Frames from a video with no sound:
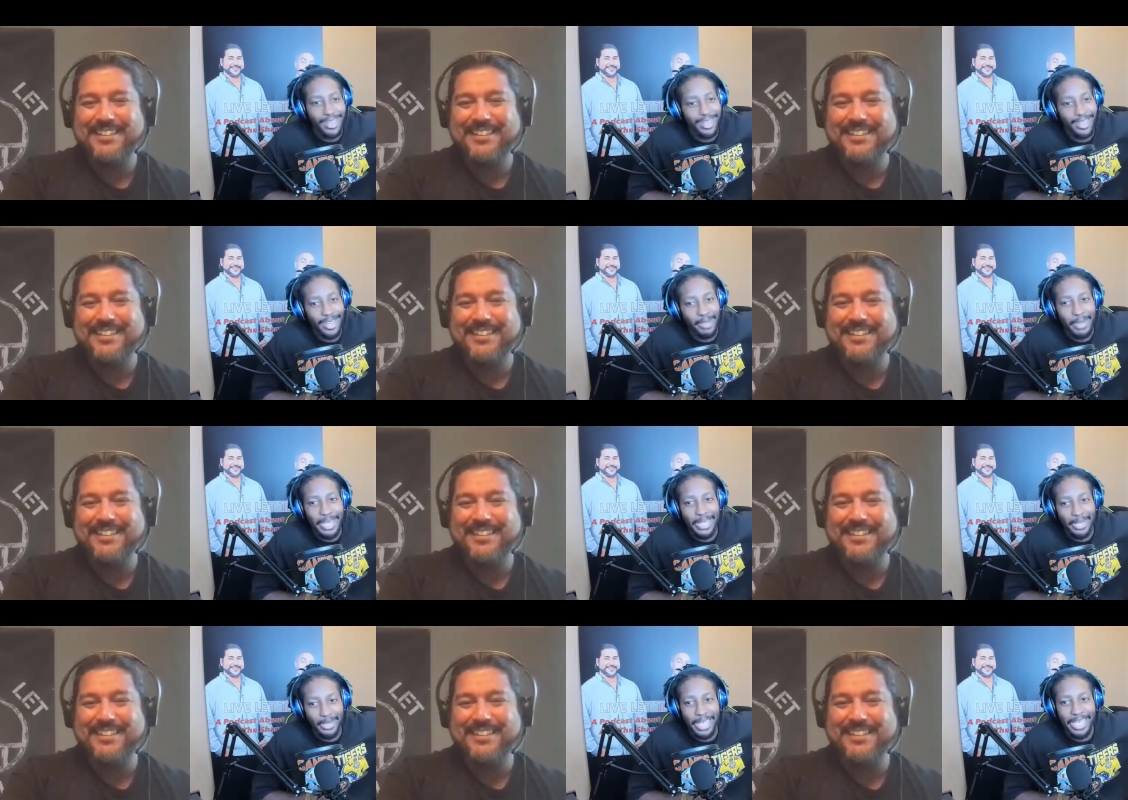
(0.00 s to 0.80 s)
Speaker 1: I
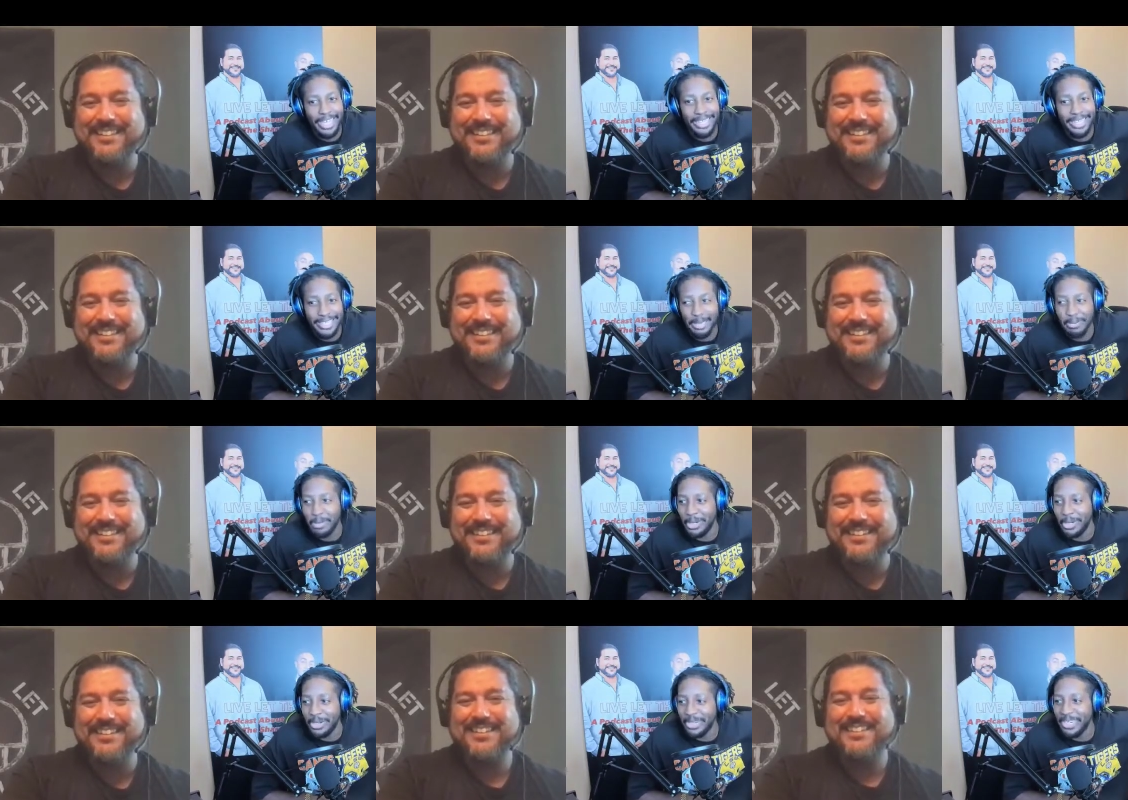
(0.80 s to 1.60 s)
might do that in
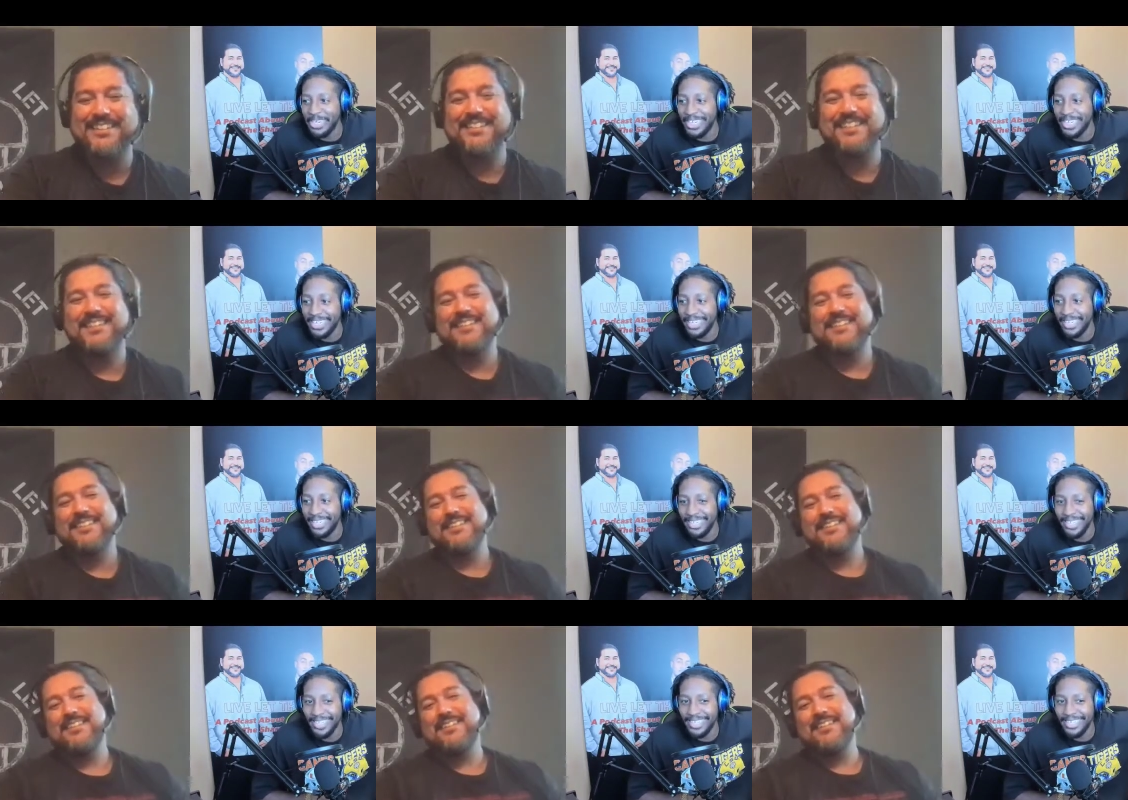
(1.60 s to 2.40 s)
December.
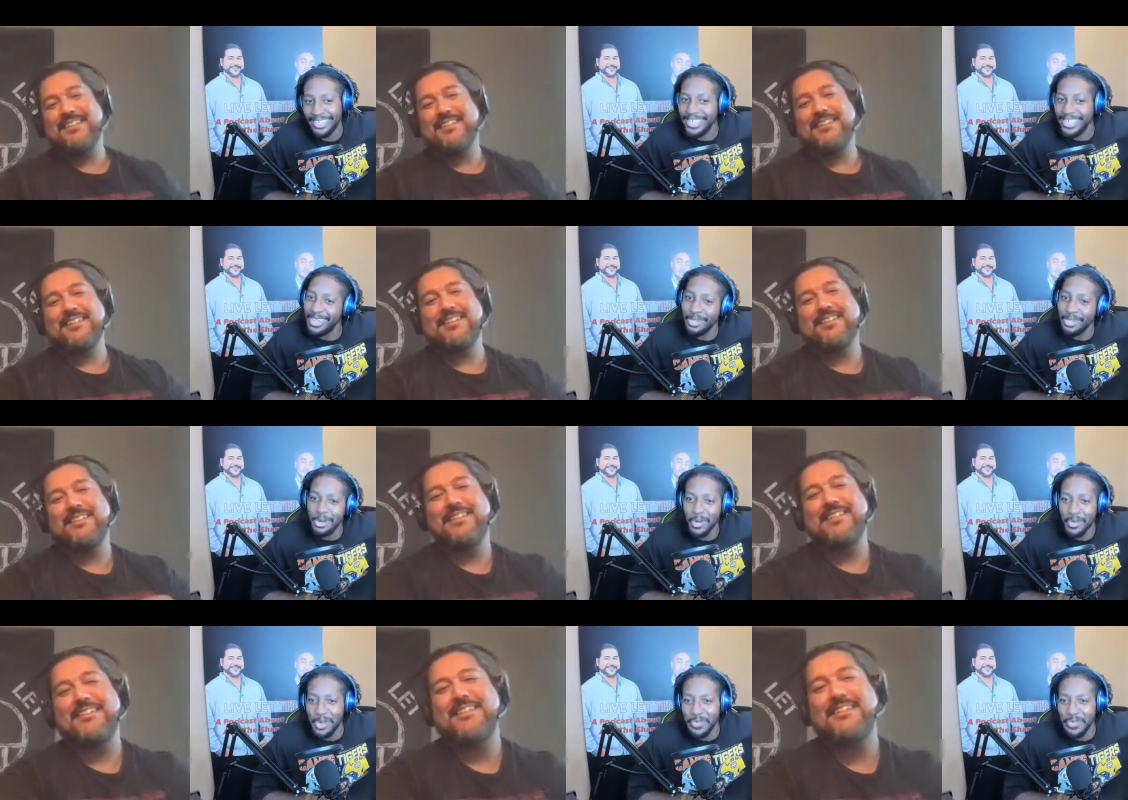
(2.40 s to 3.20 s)
Instead of doing
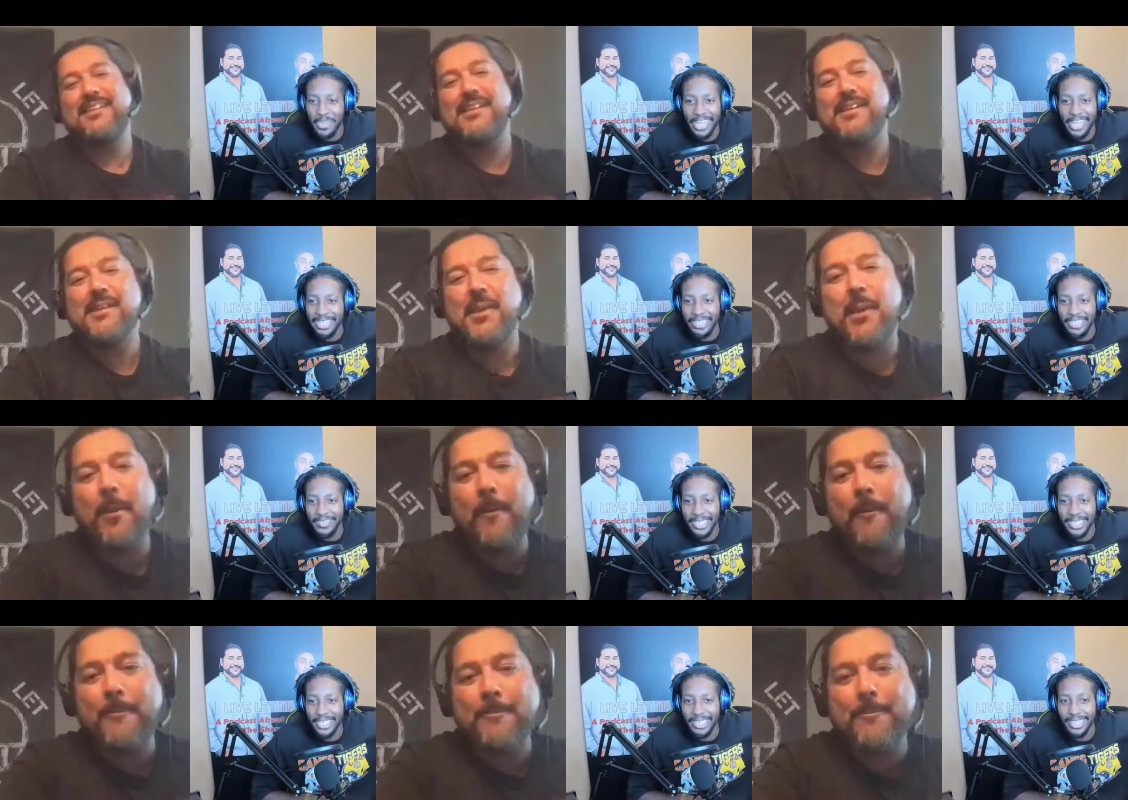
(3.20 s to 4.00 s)
a refi, just do
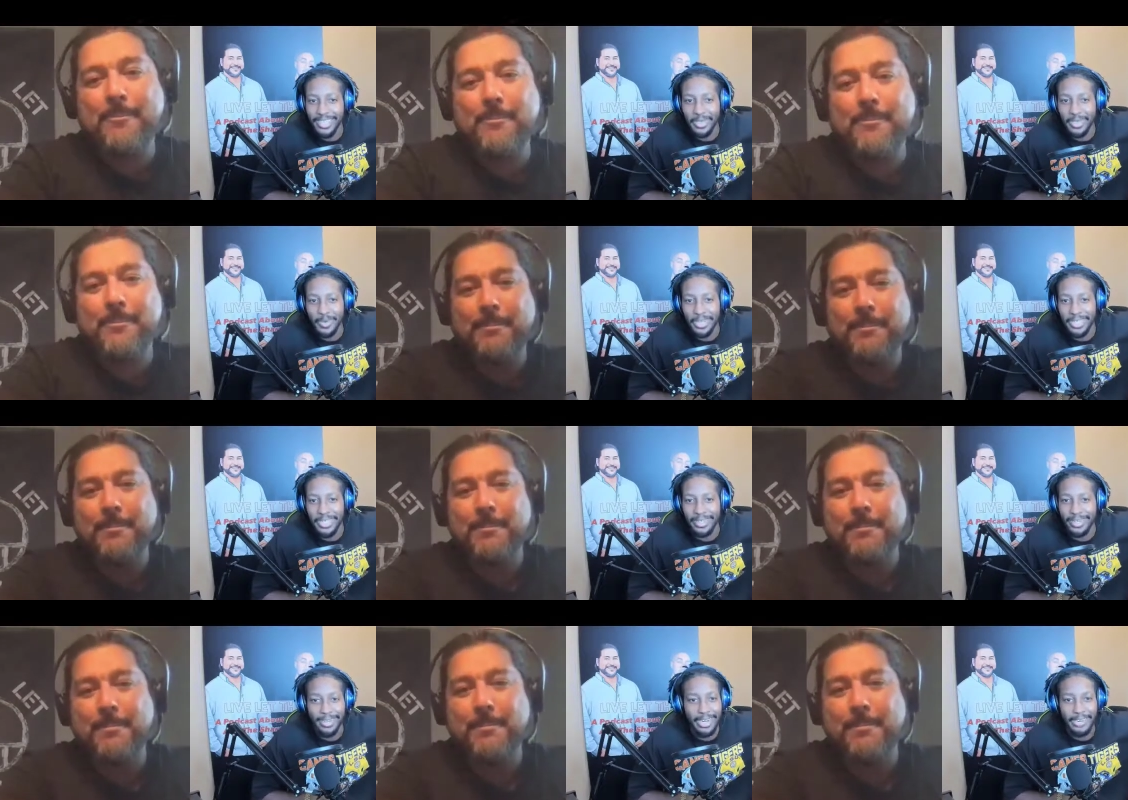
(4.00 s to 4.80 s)
a 1031
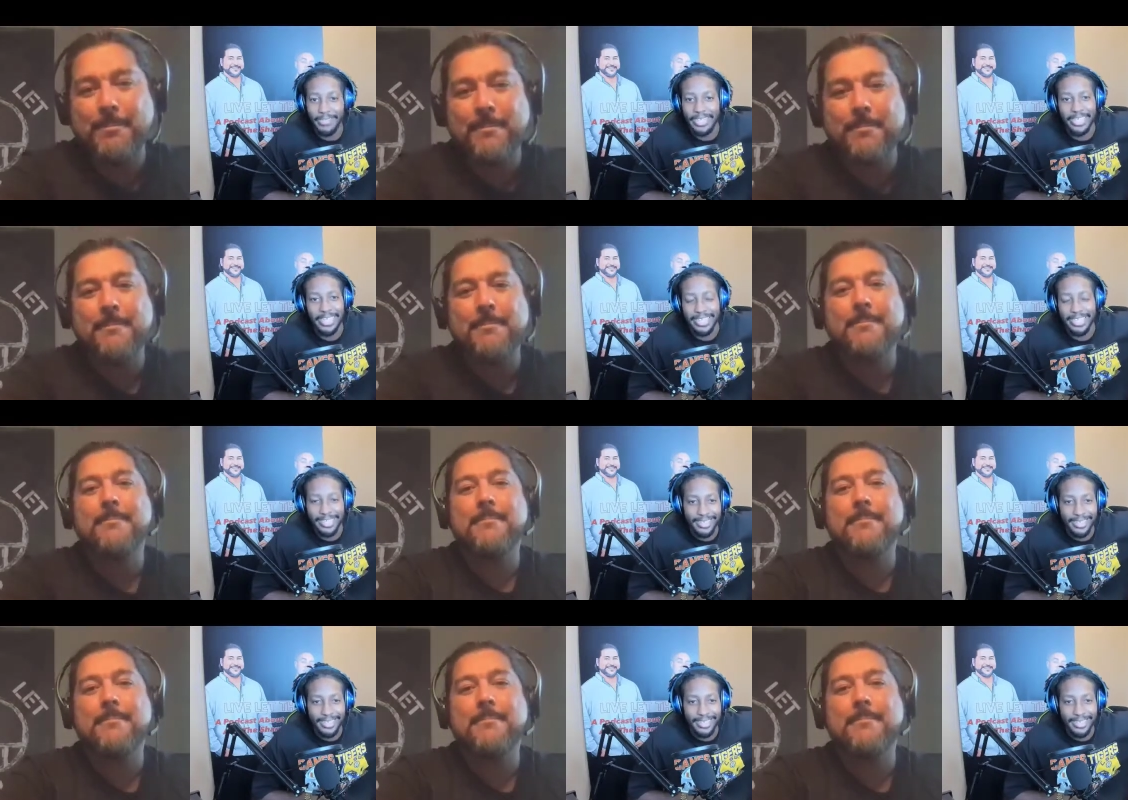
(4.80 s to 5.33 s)
on everything.